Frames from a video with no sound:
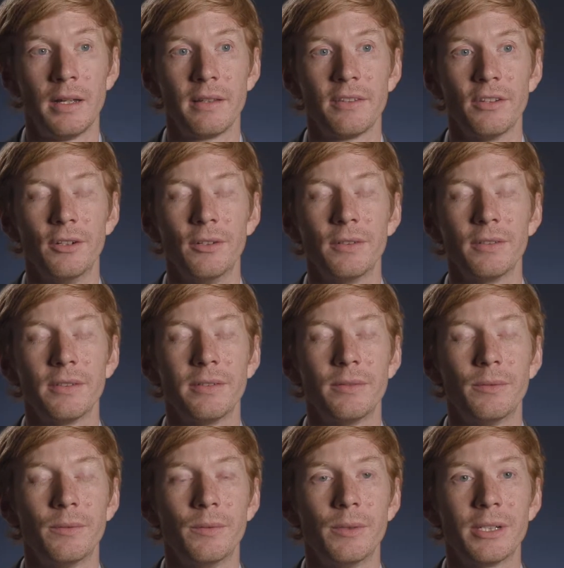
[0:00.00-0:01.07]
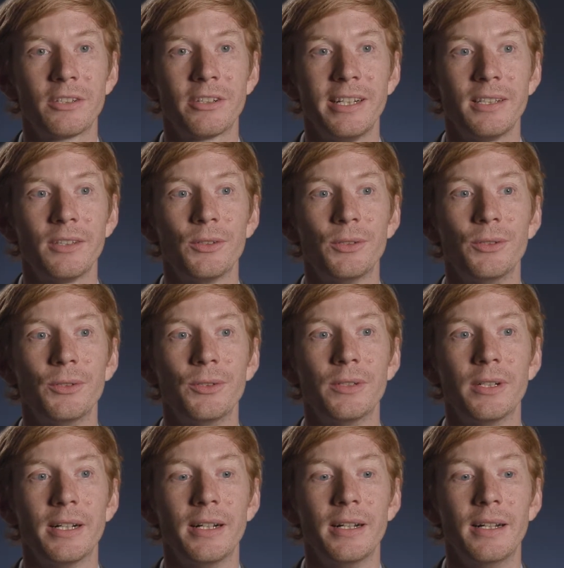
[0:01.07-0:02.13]
So we're trying to
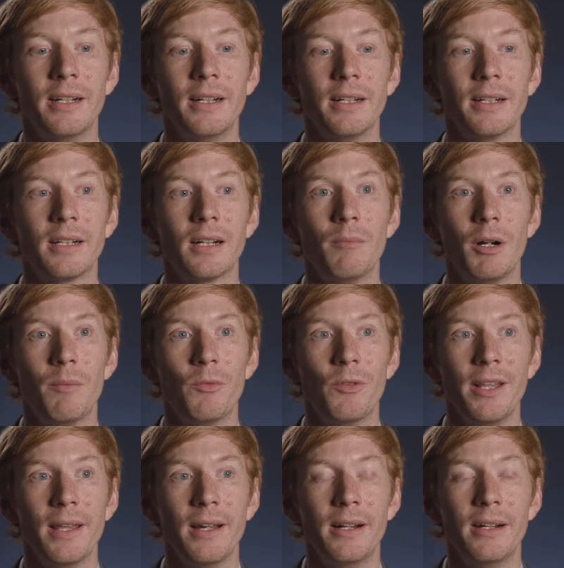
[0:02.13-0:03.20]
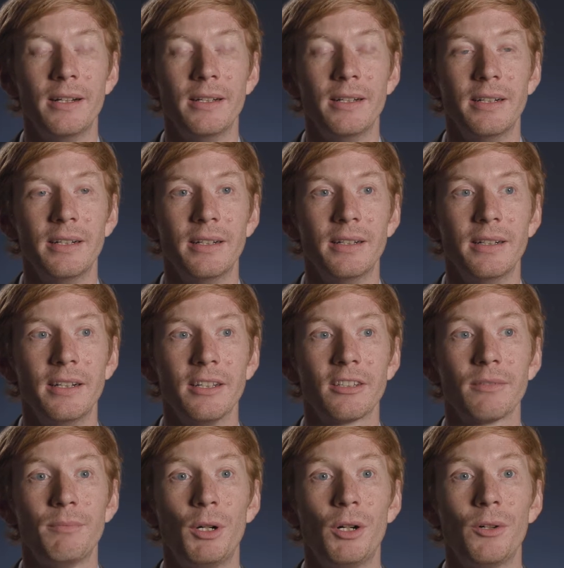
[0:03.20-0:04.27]
come up with a
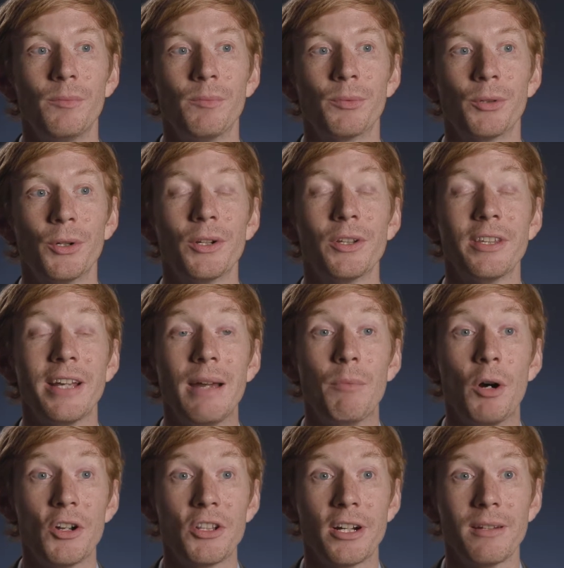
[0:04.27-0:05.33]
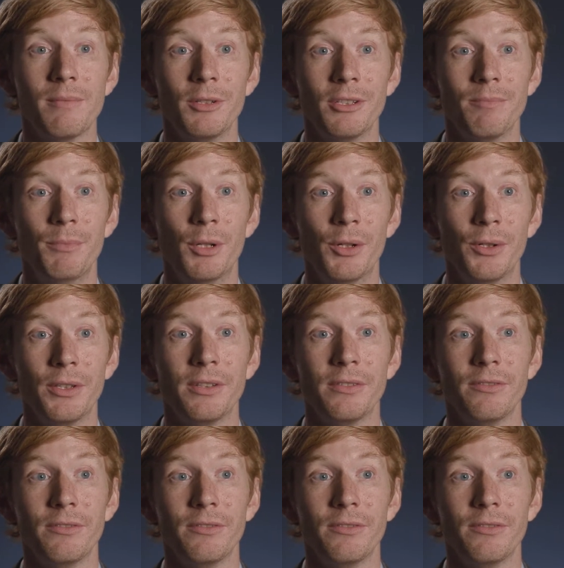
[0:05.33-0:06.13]
small prototype autonomous boat